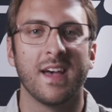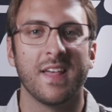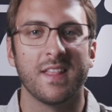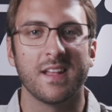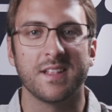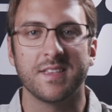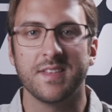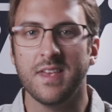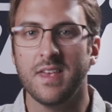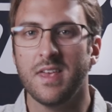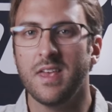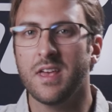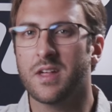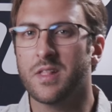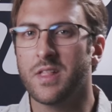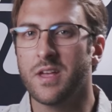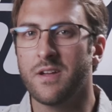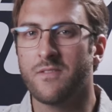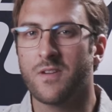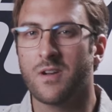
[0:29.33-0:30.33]
The TE
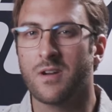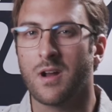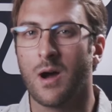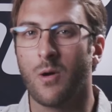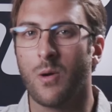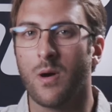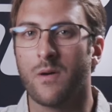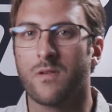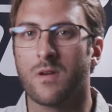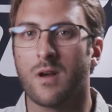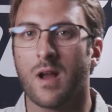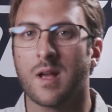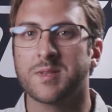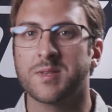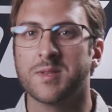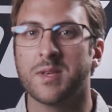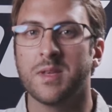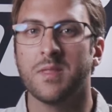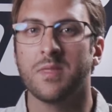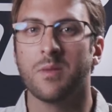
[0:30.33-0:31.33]
Cleaver, however, has
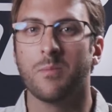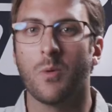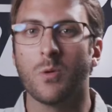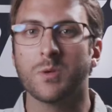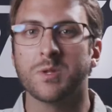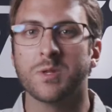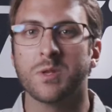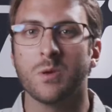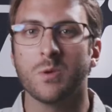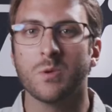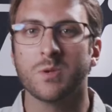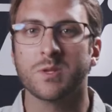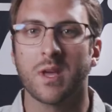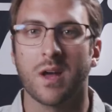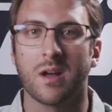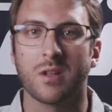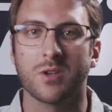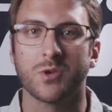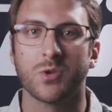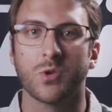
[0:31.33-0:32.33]
seen the most use
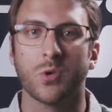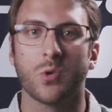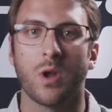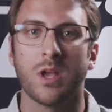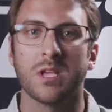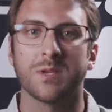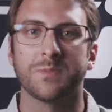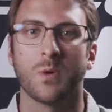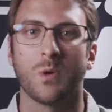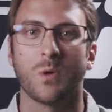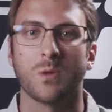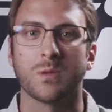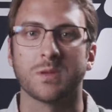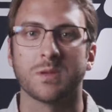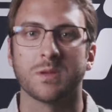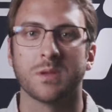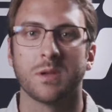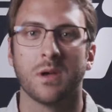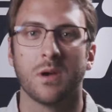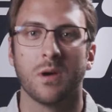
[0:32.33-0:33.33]
on true race
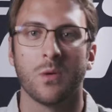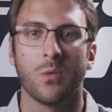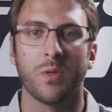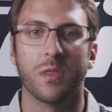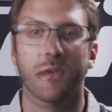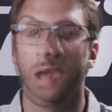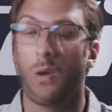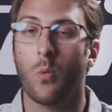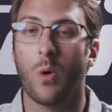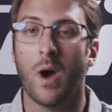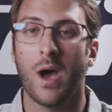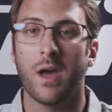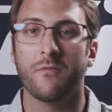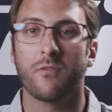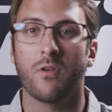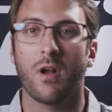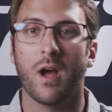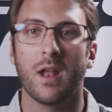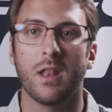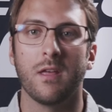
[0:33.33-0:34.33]
boats, with a wide
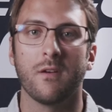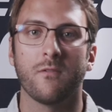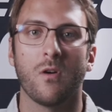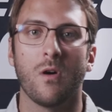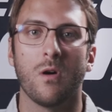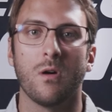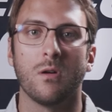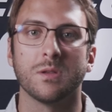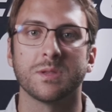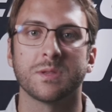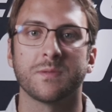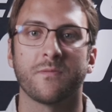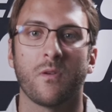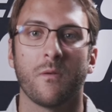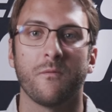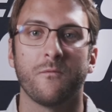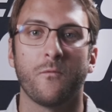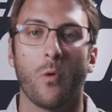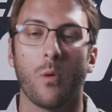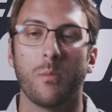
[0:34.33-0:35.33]
variety of hulls
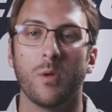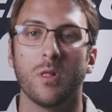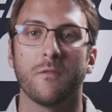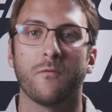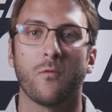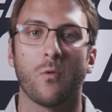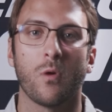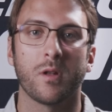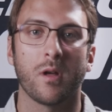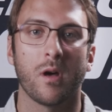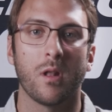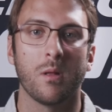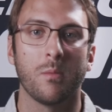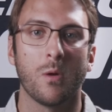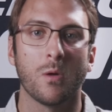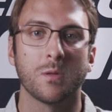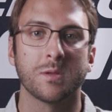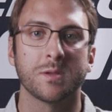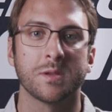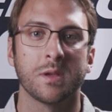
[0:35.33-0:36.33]
from Formula 4 tunnel
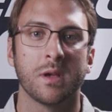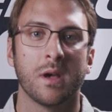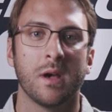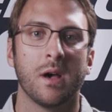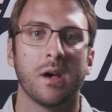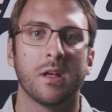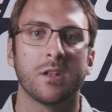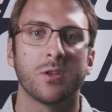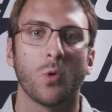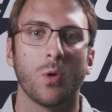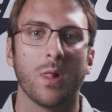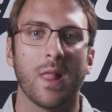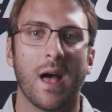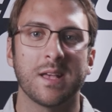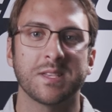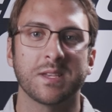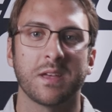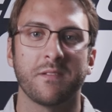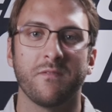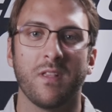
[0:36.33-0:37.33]
boats to
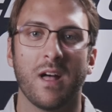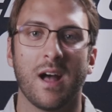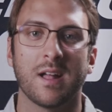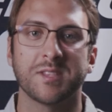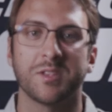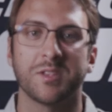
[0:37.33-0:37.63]
Alaskan Flats